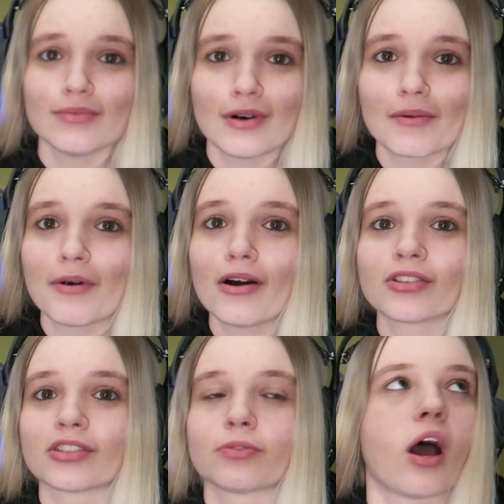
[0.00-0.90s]
more
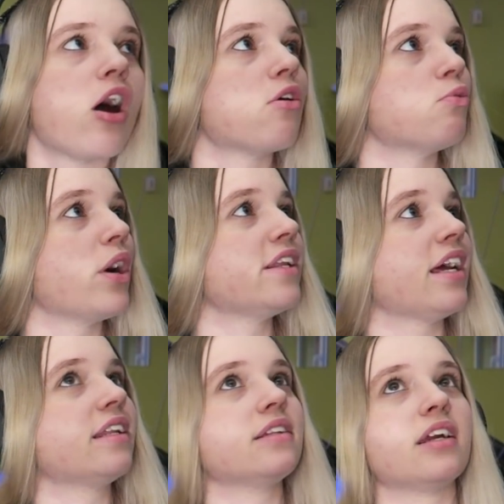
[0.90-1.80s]
posters. Oh, wait,
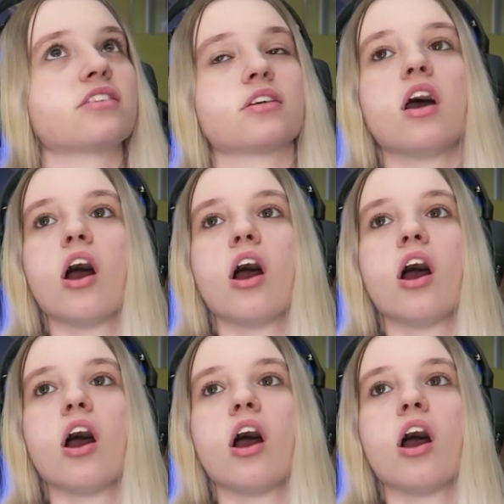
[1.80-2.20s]
and there's...